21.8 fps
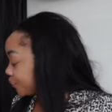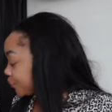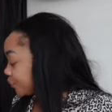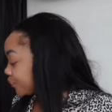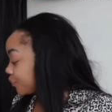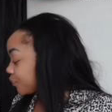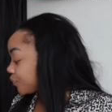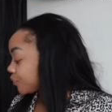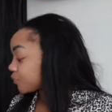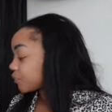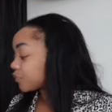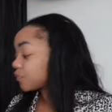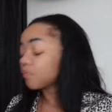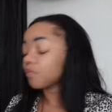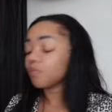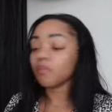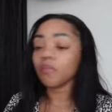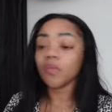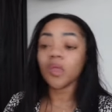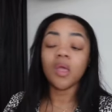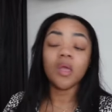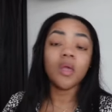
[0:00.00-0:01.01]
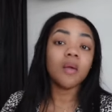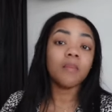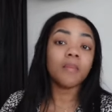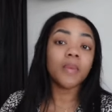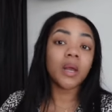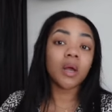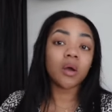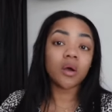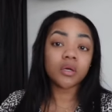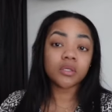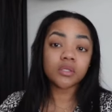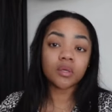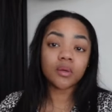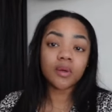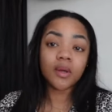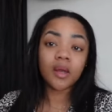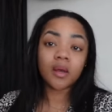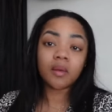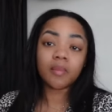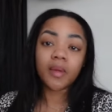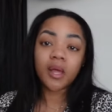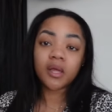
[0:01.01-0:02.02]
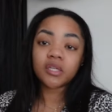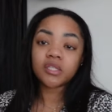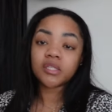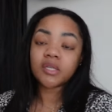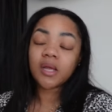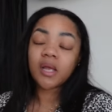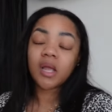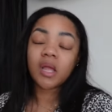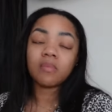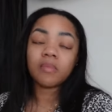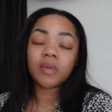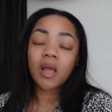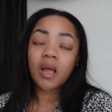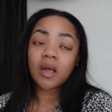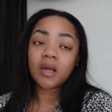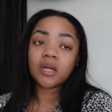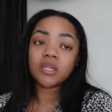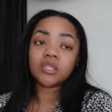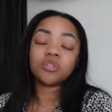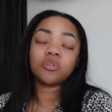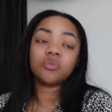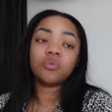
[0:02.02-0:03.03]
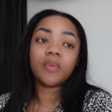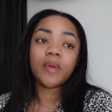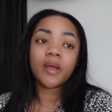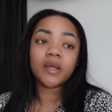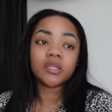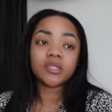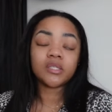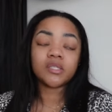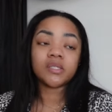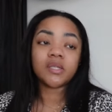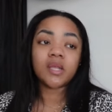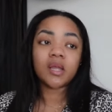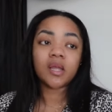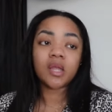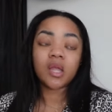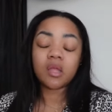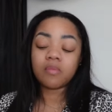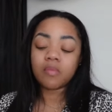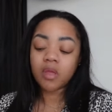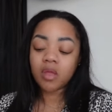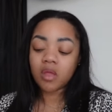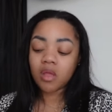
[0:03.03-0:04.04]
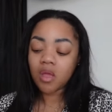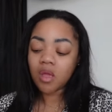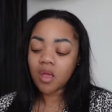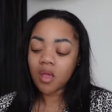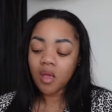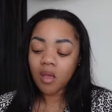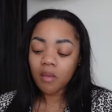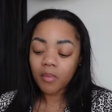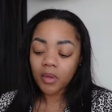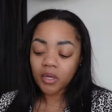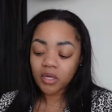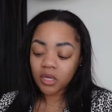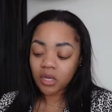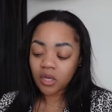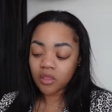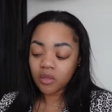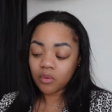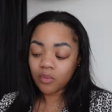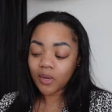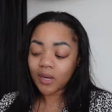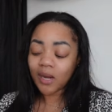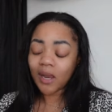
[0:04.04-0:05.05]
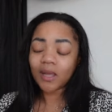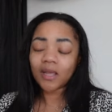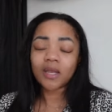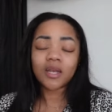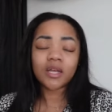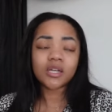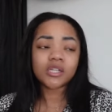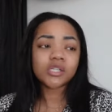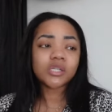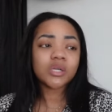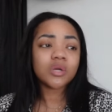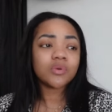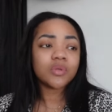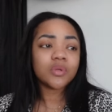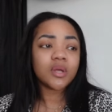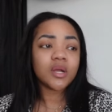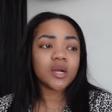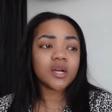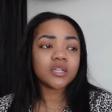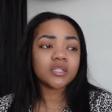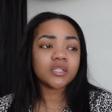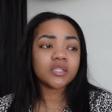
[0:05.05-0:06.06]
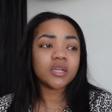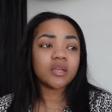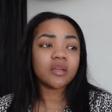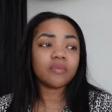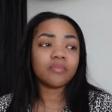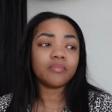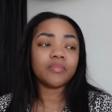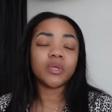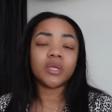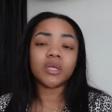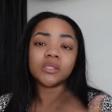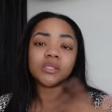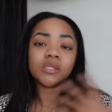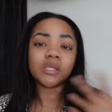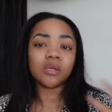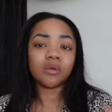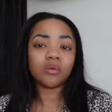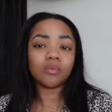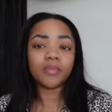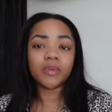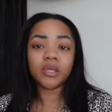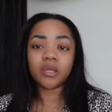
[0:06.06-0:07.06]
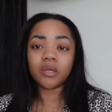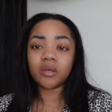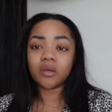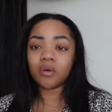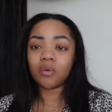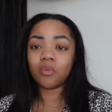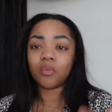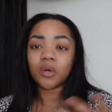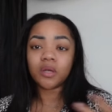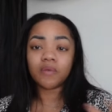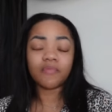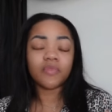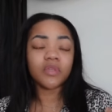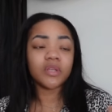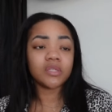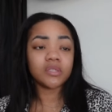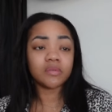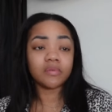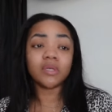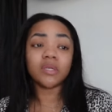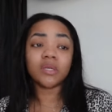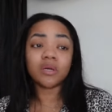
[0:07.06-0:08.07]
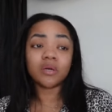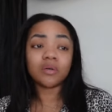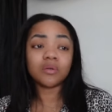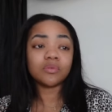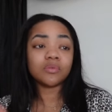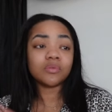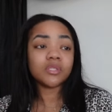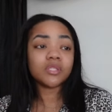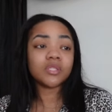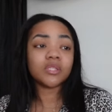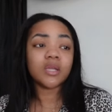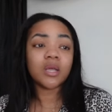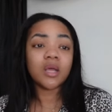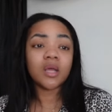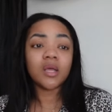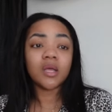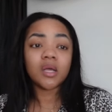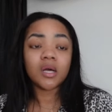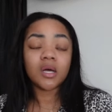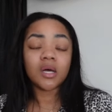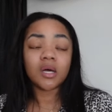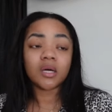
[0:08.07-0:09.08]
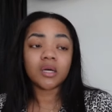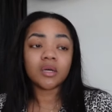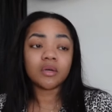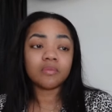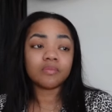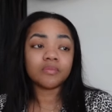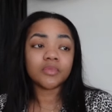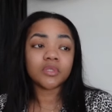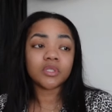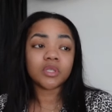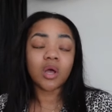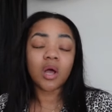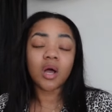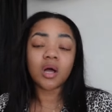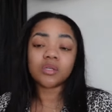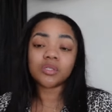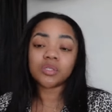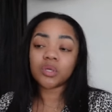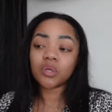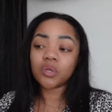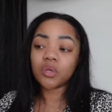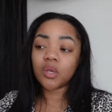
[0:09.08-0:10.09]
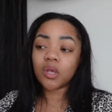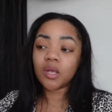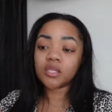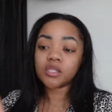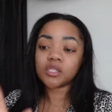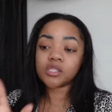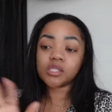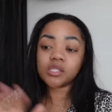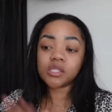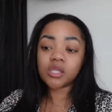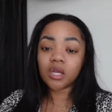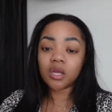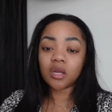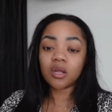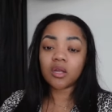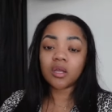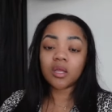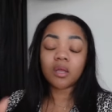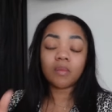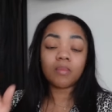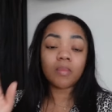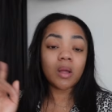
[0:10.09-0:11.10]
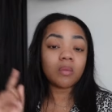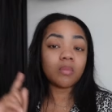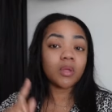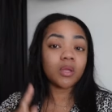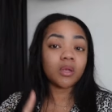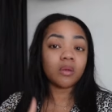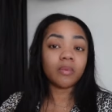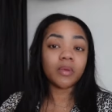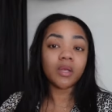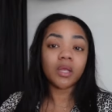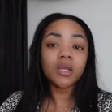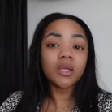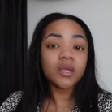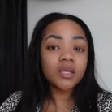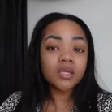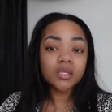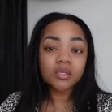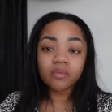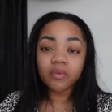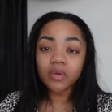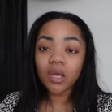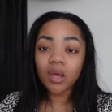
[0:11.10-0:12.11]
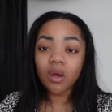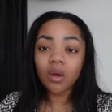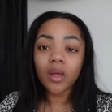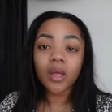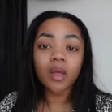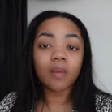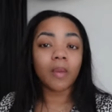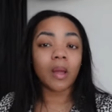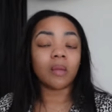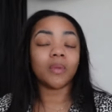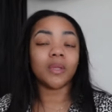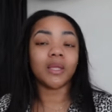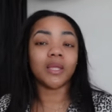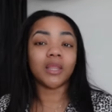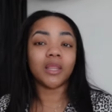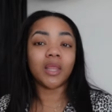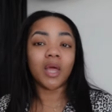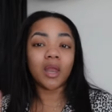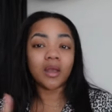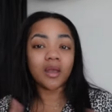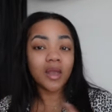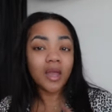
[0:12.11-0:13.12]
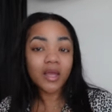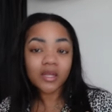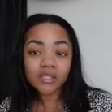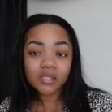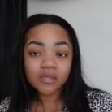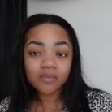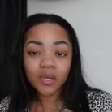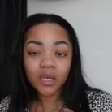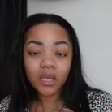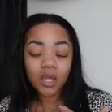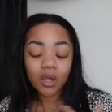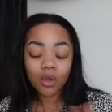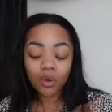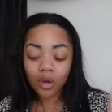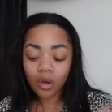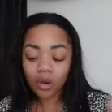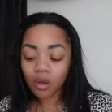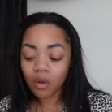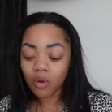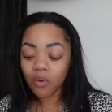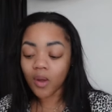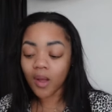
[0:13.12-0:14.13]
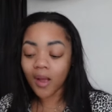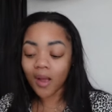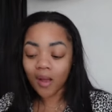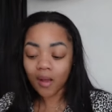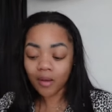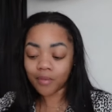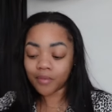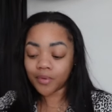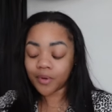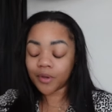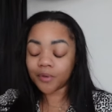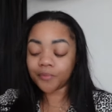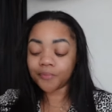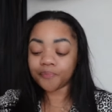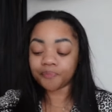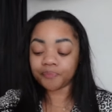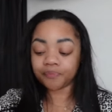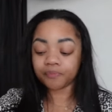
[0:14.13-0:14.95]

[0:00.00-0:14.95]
But I also got a package that came in. I got two packages that came in, but the other one I cannot show you guys yet because it'll be in one of these videos um, so i'll show you share it it might be at the beginning of this video it might be in the next video girl i don't know